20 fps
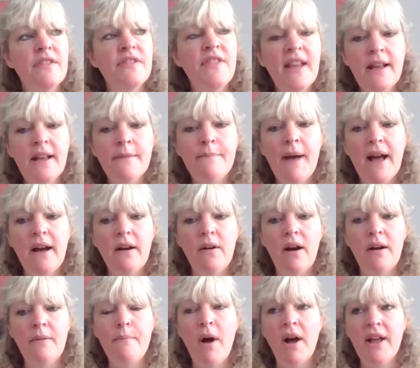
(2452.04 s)
think
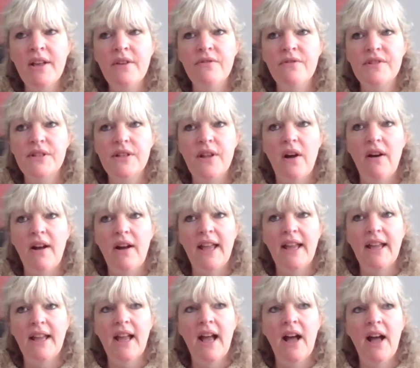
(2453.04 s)
about a
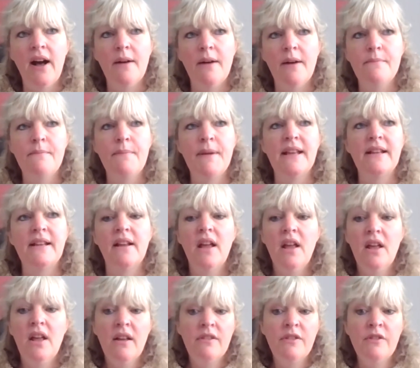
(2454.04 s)
microsite being
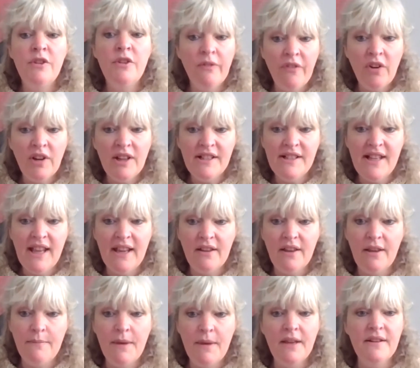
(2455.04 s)
your volunteer
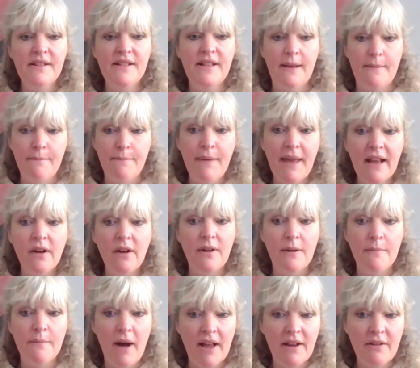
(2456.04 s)
community, being on
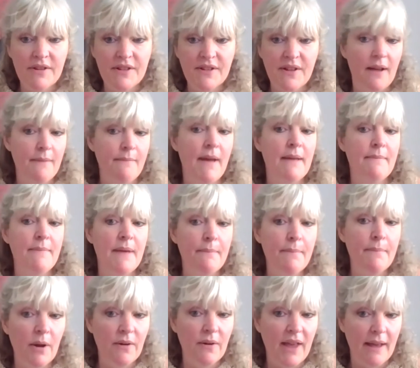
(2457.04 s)
a microsite, maybe a
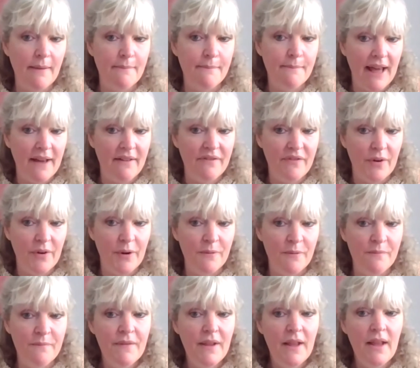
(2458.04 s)
blogging
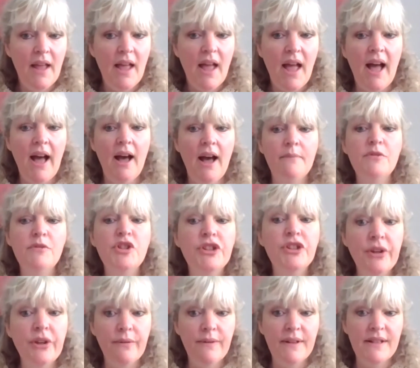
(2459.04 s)
platform,
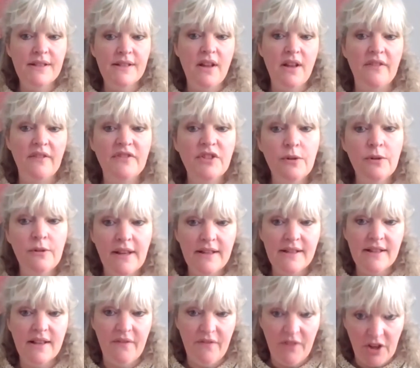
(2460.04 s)
doing stuff, talking
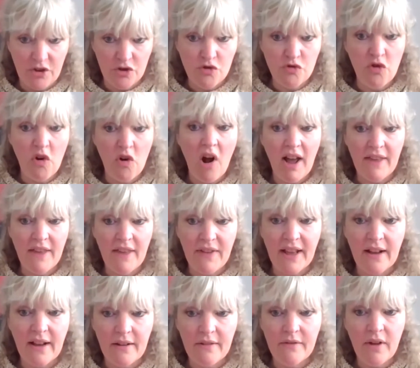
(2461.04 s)
something,
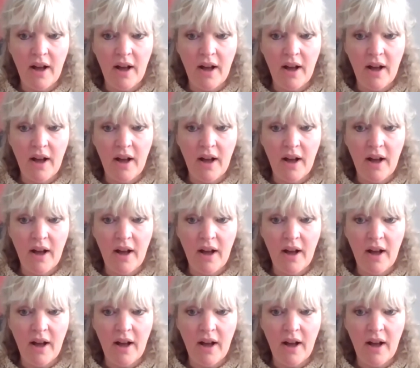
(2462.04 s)
driving